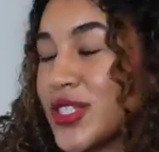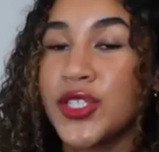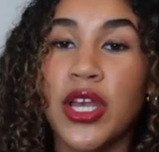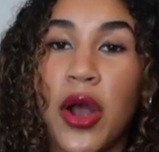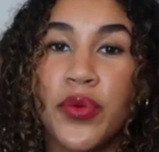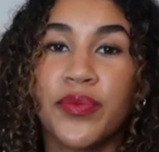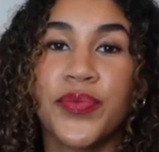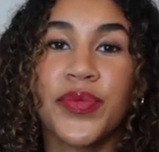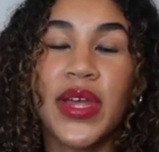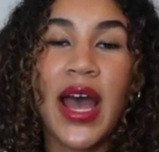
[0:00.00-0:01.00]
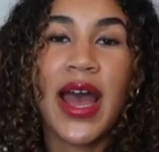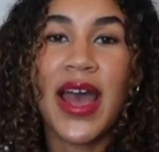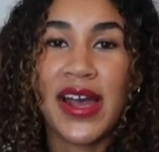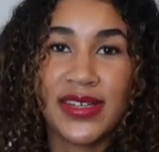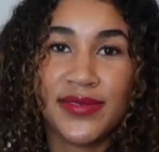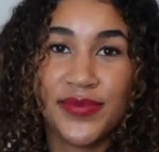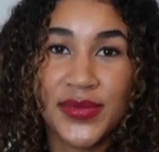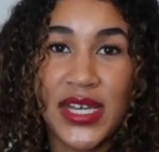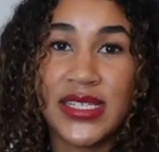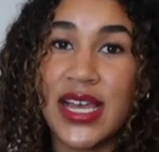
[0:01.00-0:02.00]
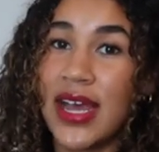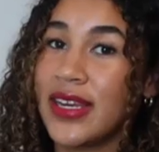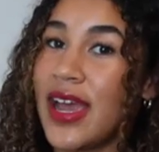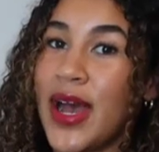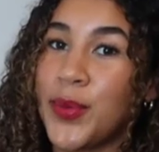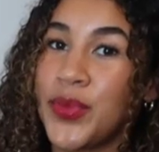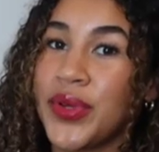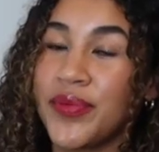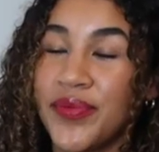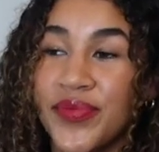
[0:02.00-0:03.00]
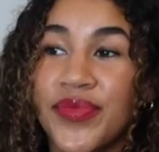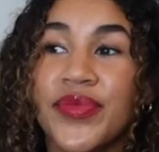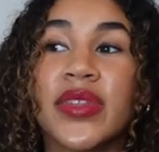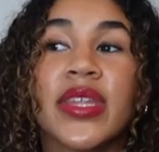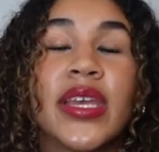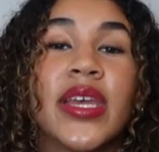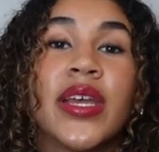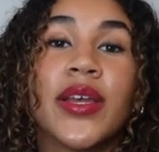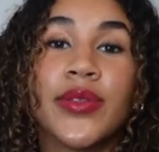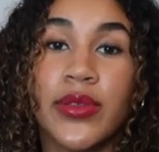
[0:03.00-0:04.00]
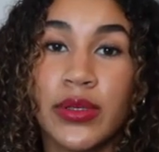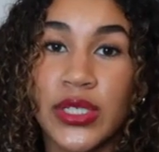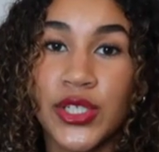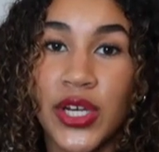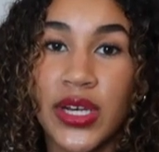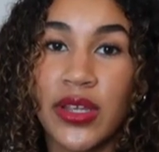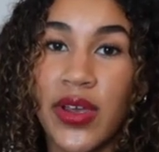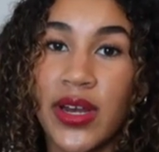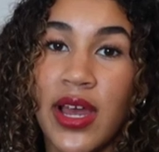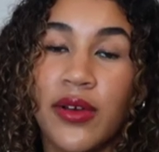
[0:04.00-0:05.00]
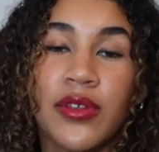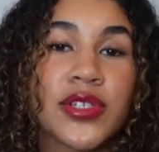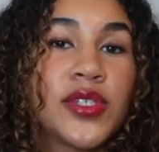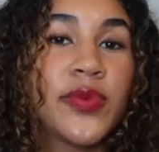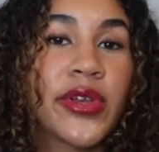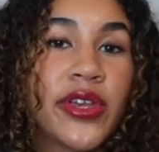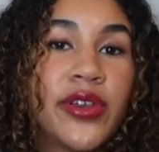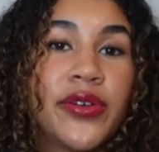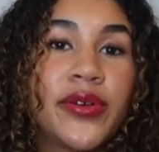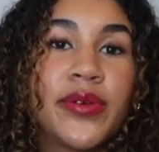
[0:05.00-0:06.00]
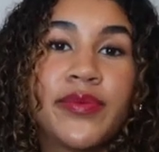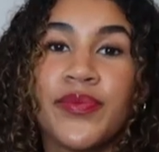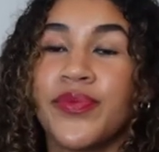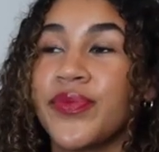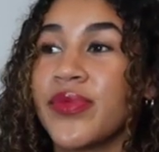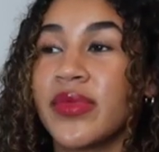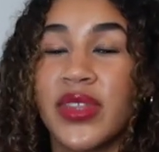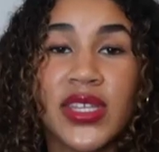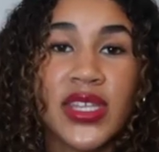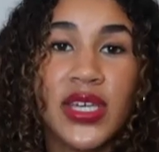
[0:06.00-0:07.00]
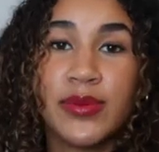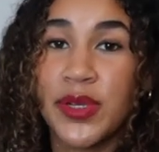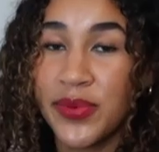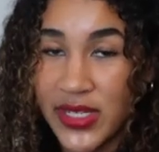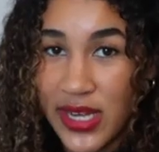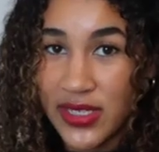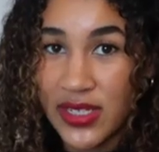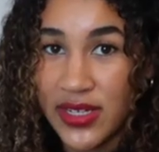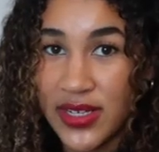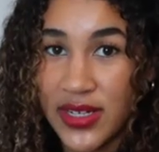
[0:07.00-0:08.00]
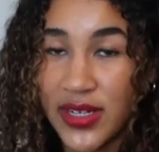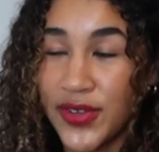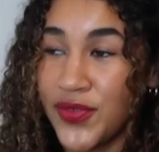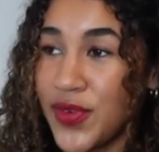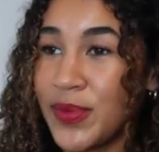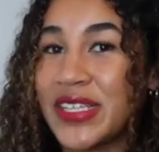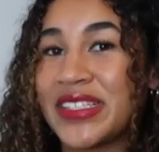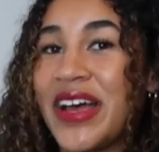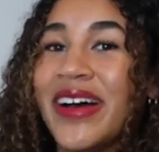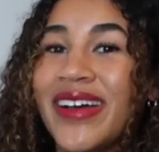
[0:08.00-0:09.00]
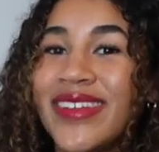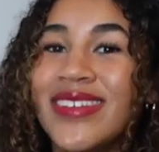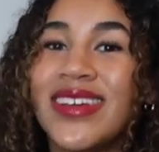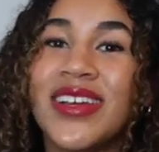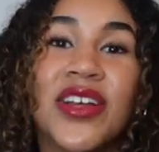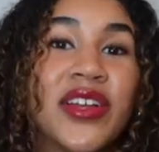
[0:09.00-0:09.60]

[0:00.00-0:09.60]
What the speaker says: So, a hat, a dad cap. Those are trendy right now. They're super cute. Keeps her protected from the sun.